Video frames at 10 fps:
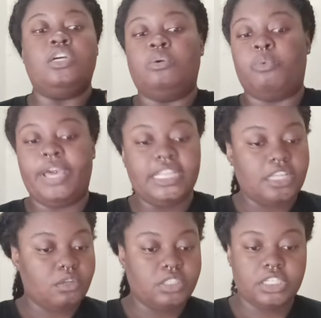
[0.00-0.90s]
Went
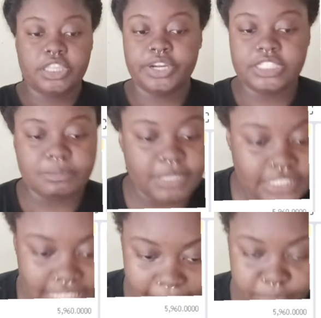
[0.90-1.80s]
down to the 30-minute
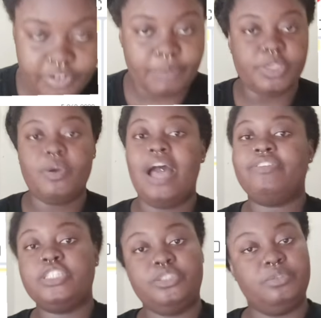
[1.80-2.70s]
time frame. You have
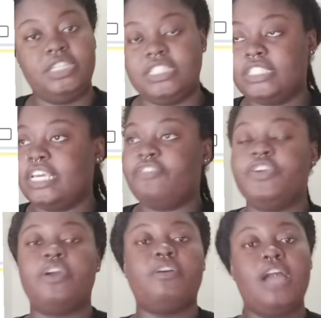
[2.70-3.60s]
to do this if your